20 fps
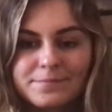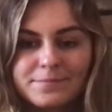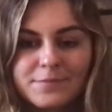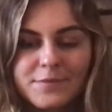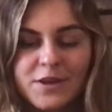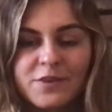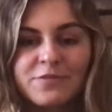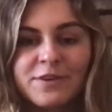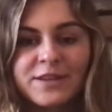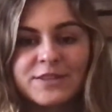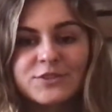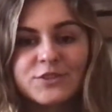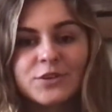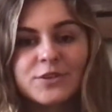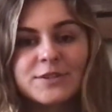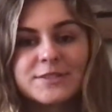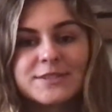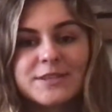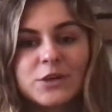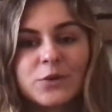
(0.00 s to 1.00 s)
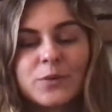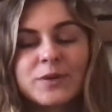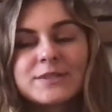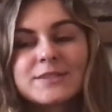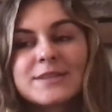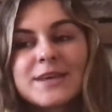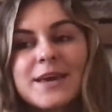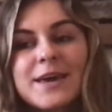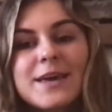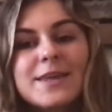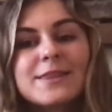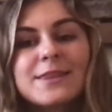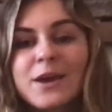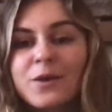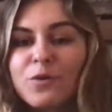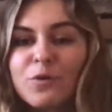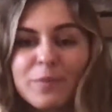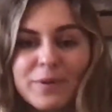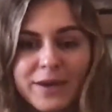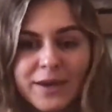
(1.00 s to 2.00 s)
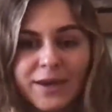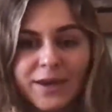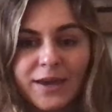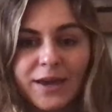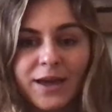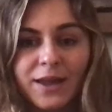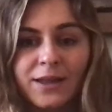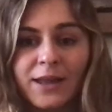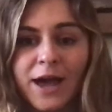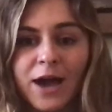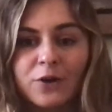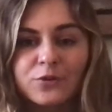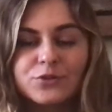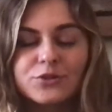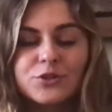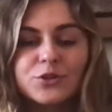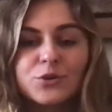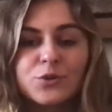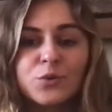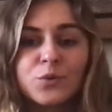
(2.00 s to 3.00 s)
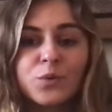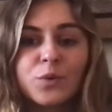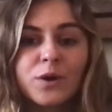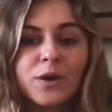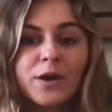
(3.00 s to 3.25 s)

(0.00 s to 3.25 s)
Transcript: events on the sequence, they will be allowed to